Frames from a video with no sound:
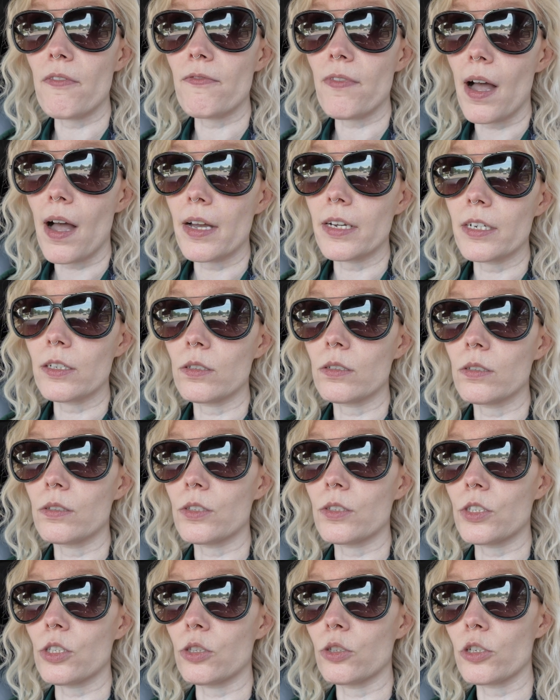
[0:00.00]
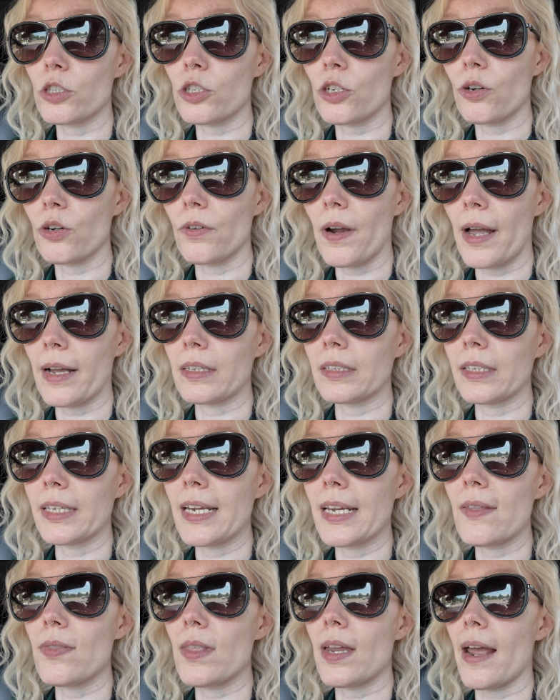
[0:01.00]
files looked
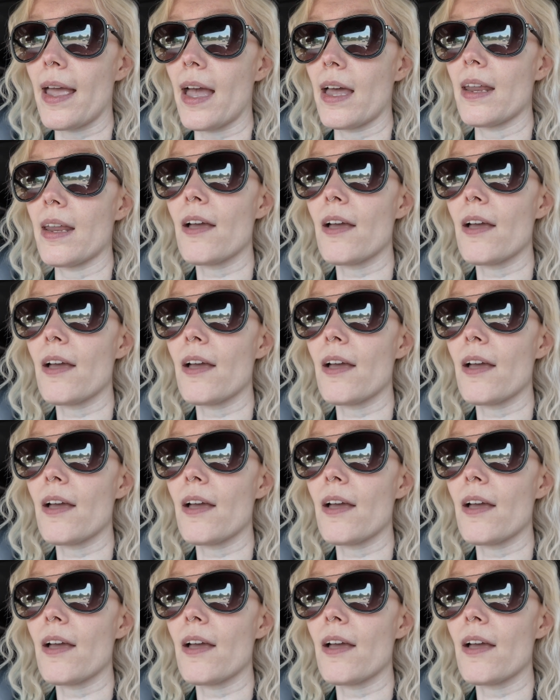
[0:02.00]
correctly and that I had